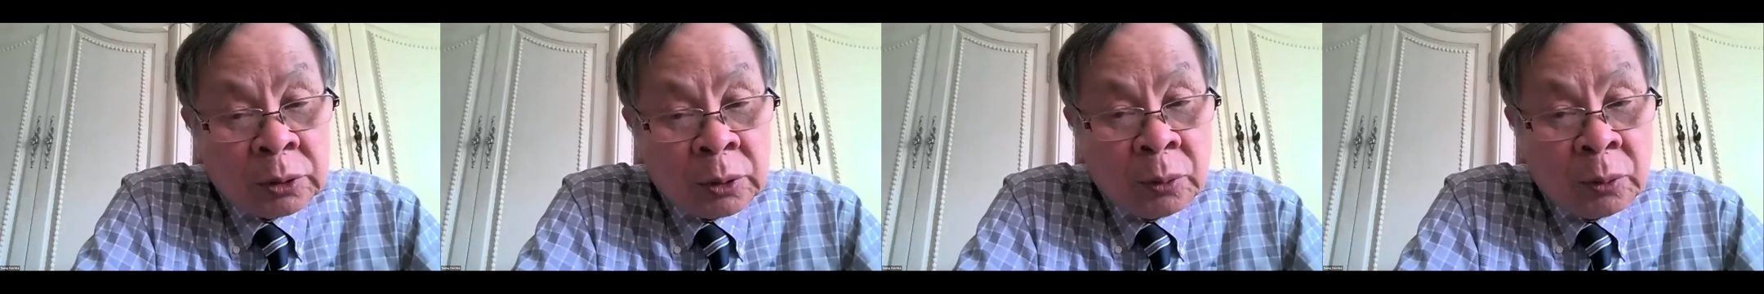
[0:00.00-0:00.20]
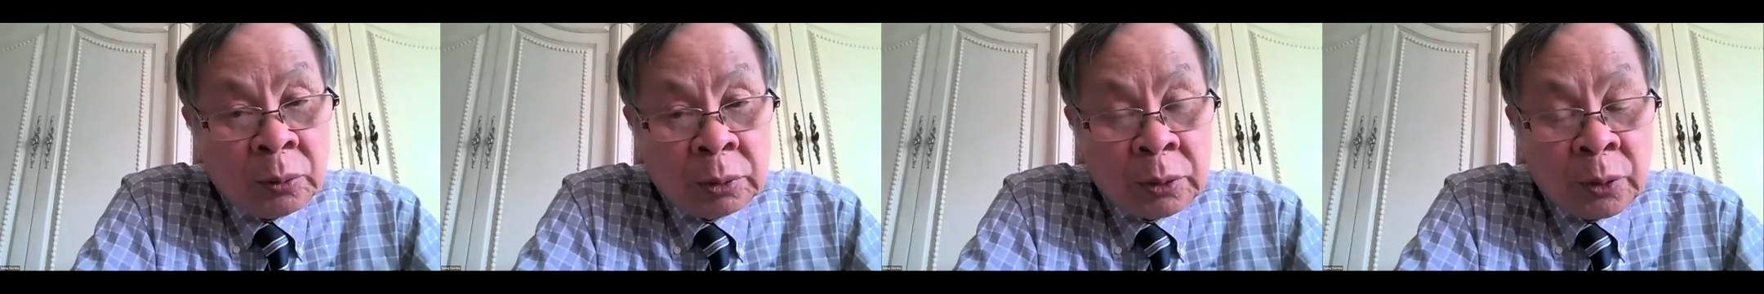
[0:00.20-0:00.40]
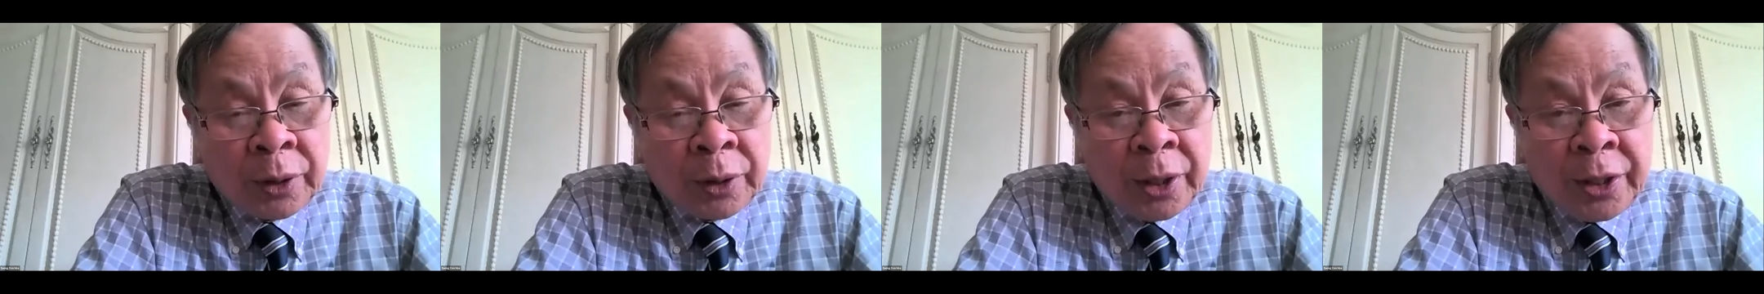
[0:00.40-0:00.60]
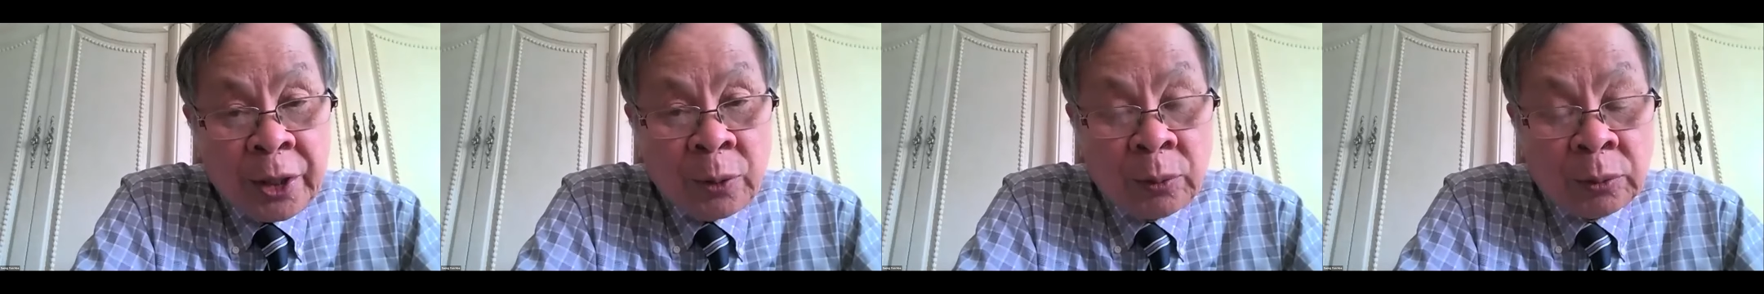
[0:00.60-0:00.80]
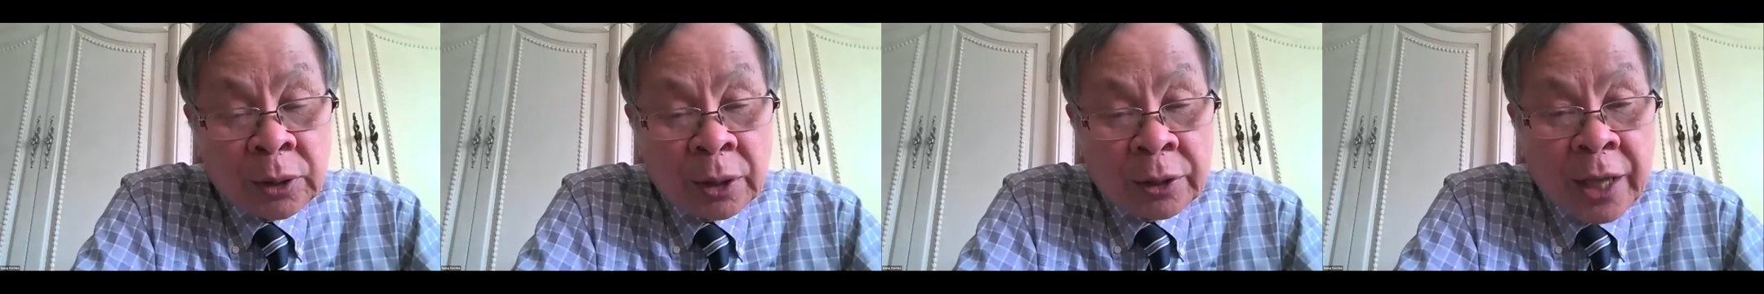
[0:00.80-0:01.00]
to, to
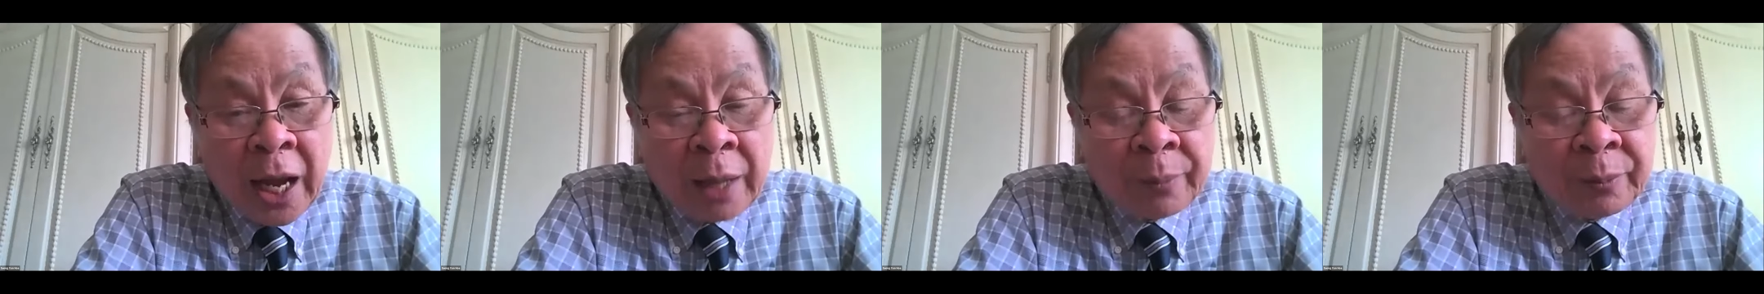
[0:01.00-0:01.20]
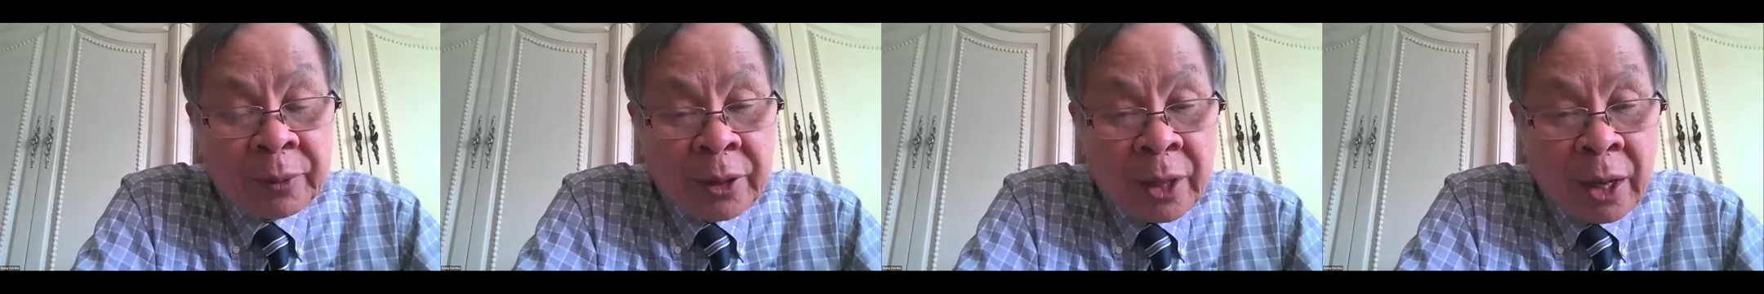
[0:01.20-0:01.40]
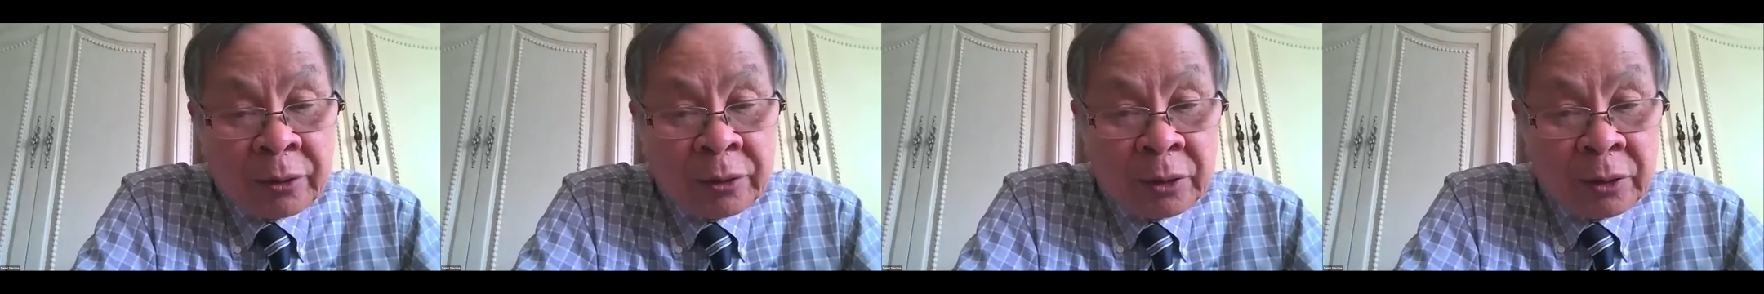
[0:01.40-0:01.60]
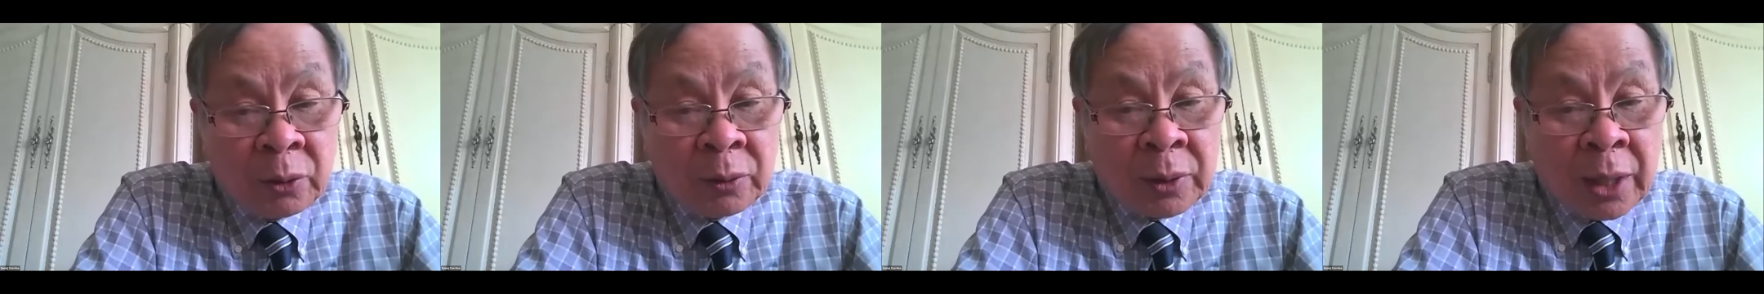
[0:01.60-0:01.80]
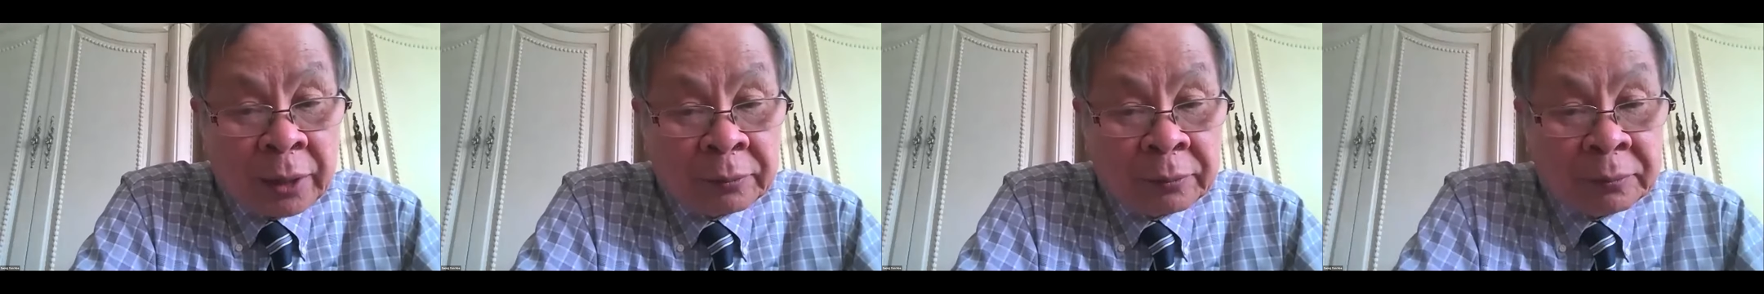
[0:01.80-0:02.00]
reduce the time that you have to
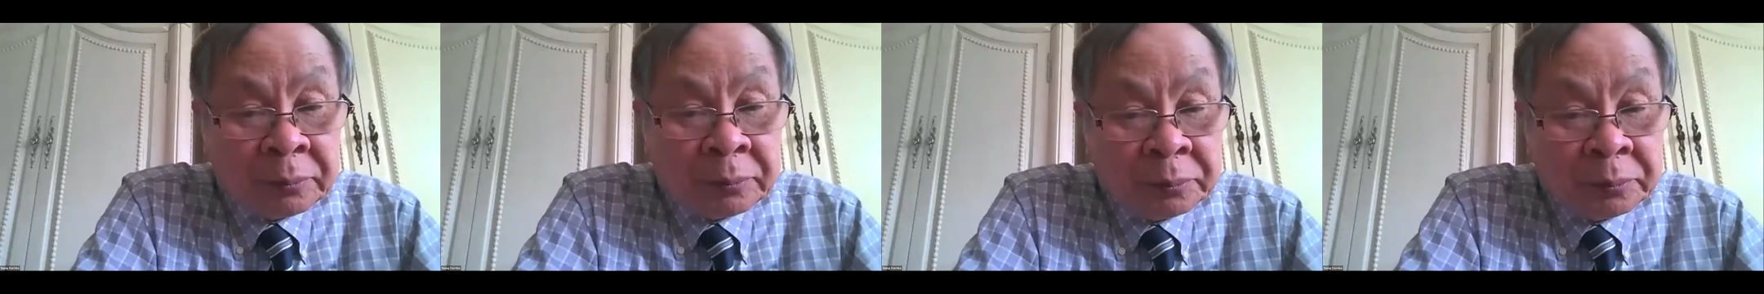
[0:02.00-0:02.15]
do that.